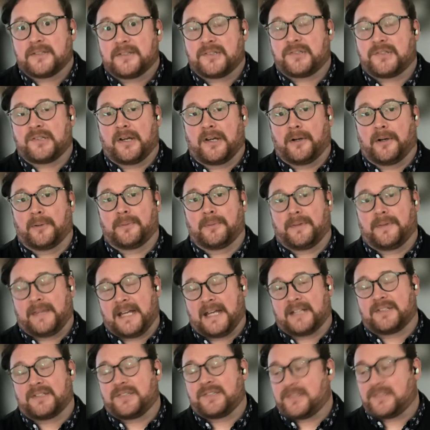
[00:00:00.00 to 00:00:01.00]
So
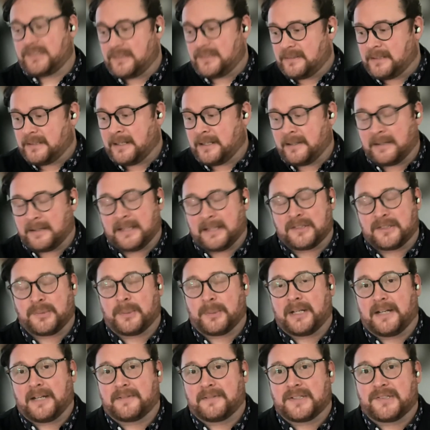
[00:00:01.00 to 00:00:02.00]
that's
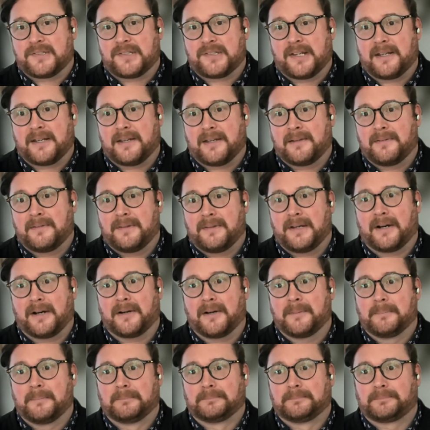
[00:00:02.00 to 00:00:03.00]
what I have to say there.